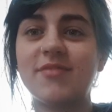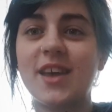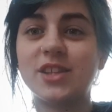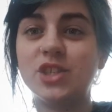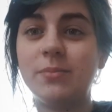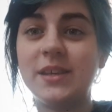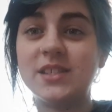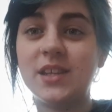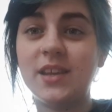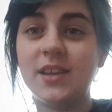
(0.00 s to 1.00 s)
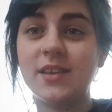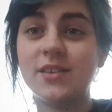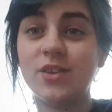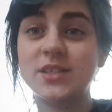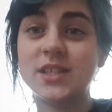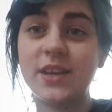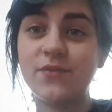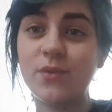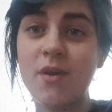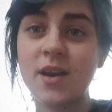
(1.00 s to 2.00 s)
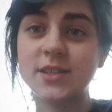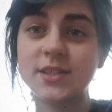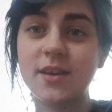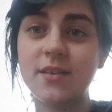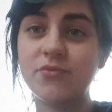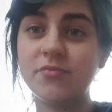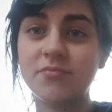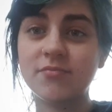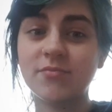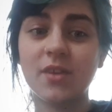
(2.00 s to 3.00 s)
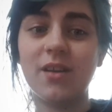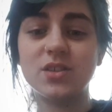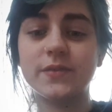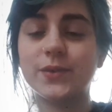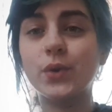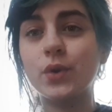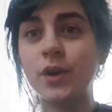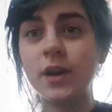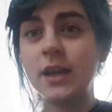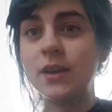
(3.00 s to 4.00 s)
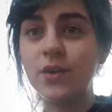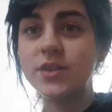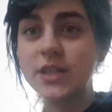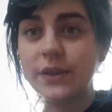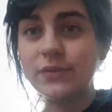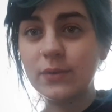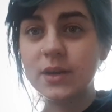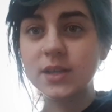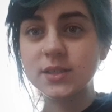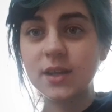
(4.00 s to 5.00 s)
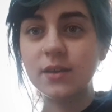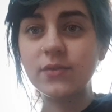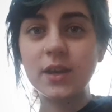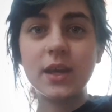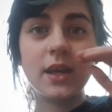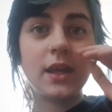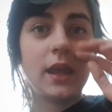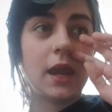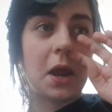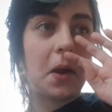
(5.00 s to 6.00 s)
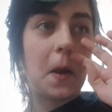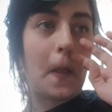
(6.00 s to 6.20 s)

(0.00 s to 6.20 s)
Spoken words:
LGBT not safe for work stuff, lots of gory not safe for work stuff, you know,